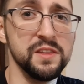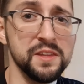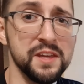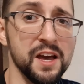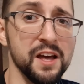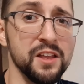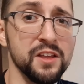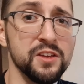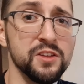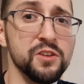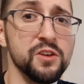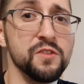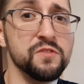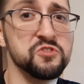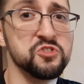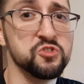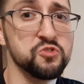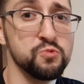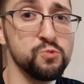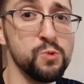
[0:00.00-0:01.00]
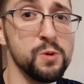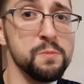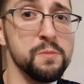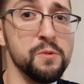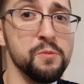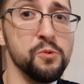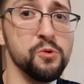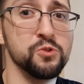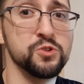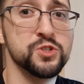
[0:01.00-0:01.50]
gallons of
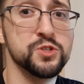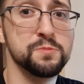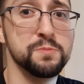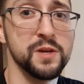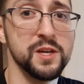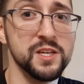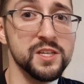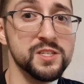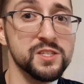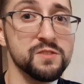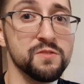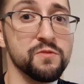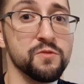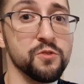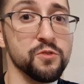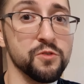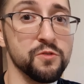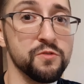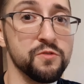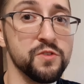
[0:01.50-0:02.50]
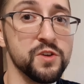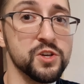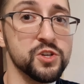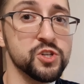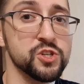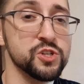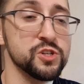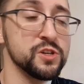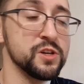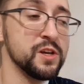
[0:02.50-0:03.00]
swimmable space for the
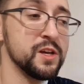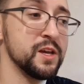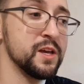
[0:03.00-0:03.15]
fish.